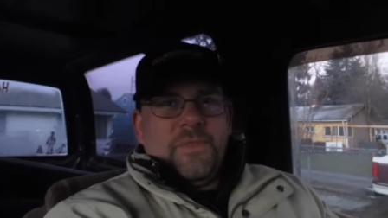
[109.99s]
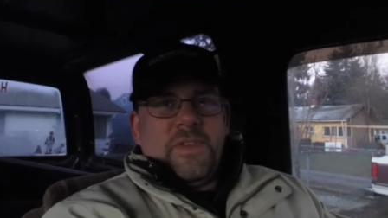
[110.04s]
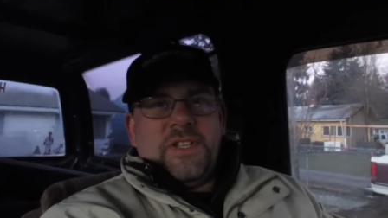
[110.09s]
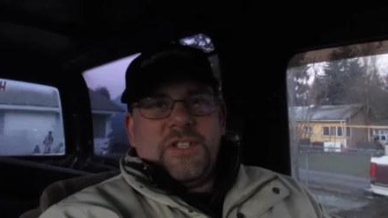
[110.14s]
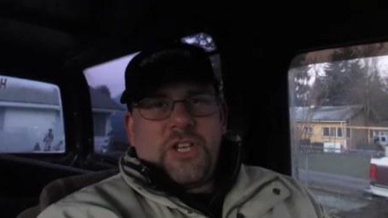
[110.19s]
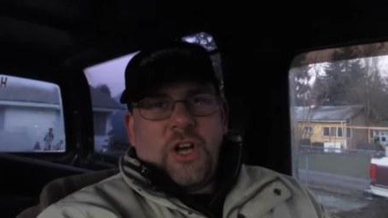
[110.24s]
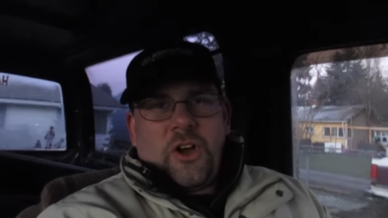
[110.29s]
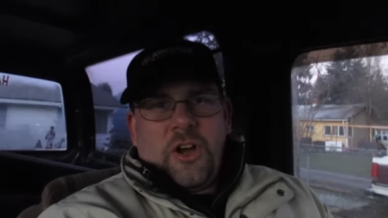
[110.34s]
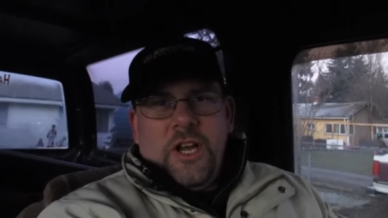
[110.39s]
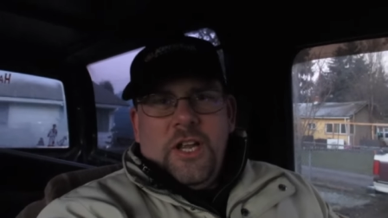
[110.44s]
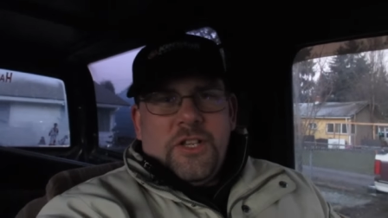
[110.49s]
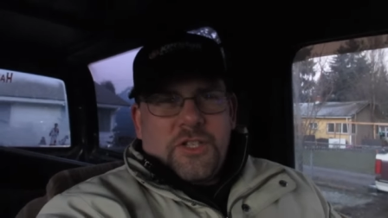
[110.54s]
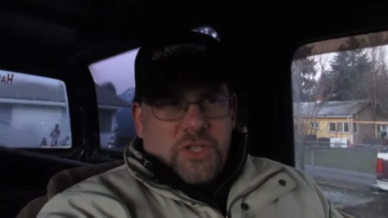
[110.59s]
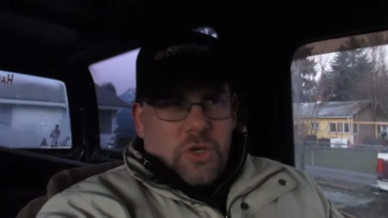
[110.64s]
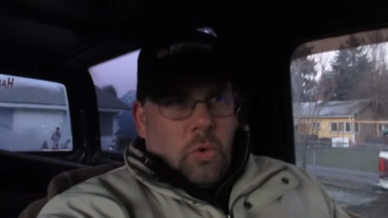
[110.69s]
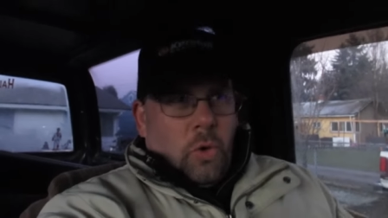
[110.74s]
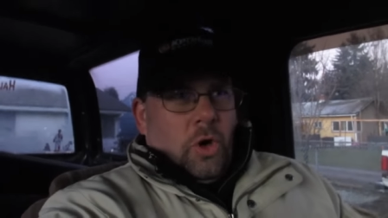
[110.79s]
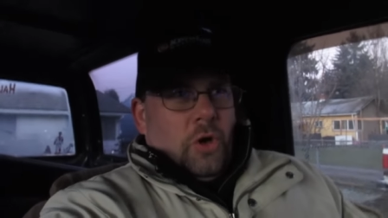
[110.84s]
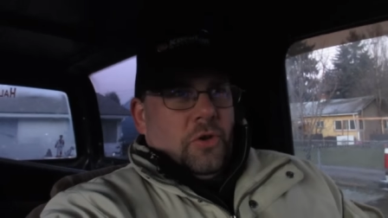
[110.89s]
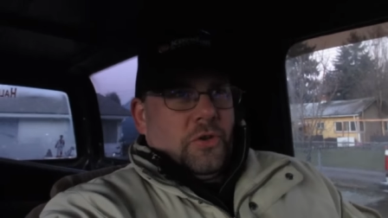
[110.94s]
Sorry,
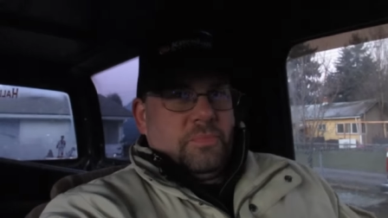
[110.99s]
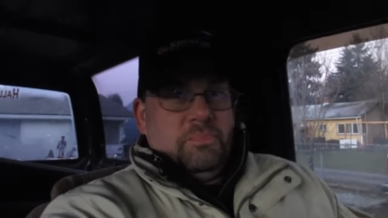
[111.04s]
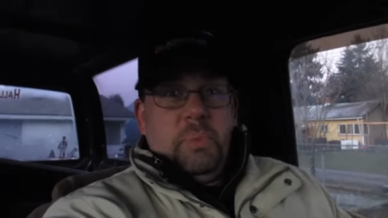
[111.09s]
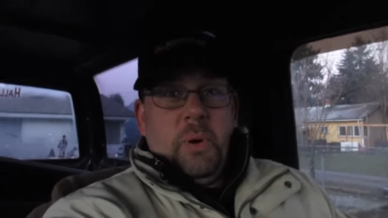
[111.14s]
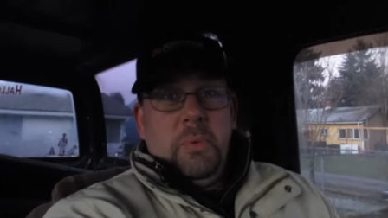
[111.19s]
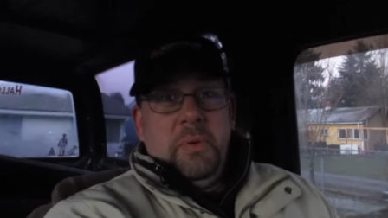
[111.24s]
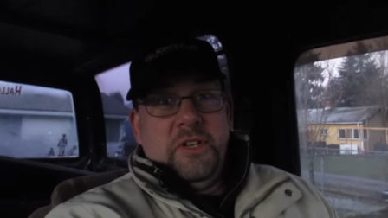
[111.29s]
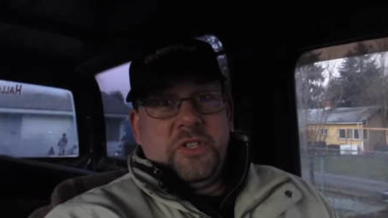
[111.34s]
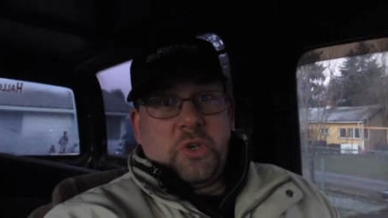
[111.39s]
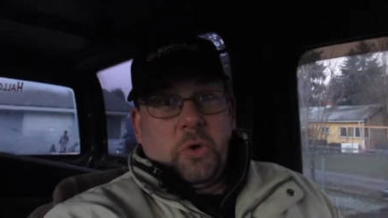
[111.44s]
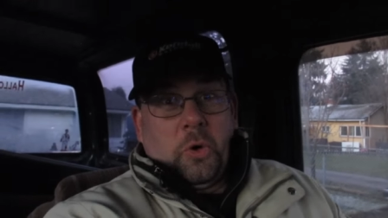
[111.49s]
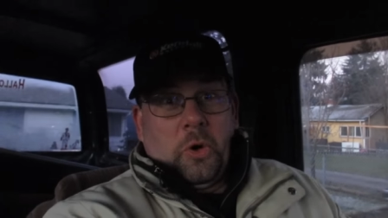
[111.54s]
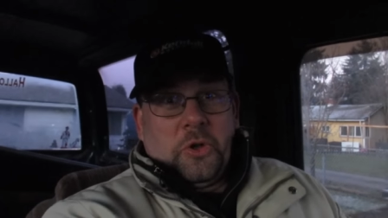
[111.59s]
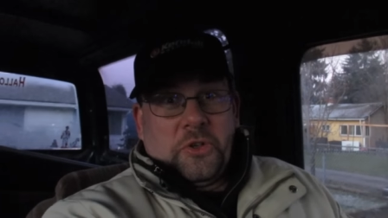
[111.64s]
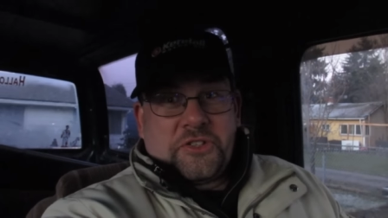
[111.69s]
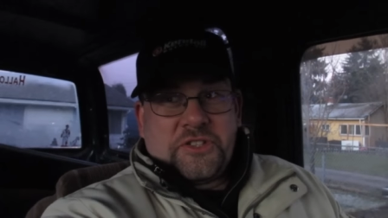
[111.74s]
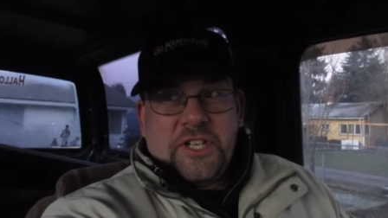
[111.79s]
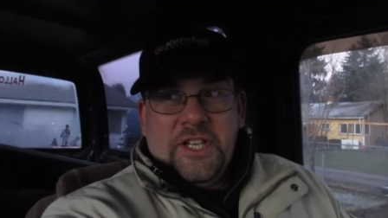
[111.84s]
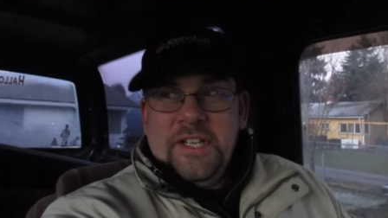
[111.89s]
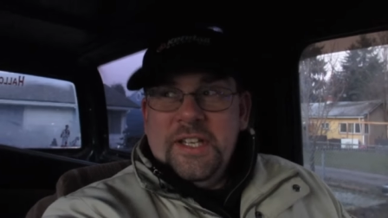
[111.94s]
squirrels, booby
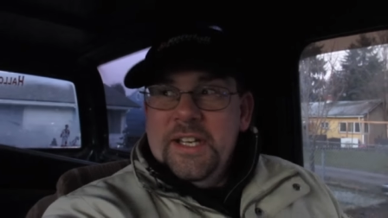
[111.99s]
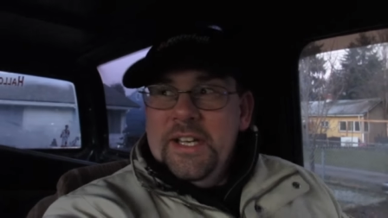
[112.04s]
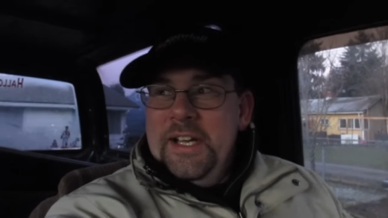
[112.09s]
squirrels.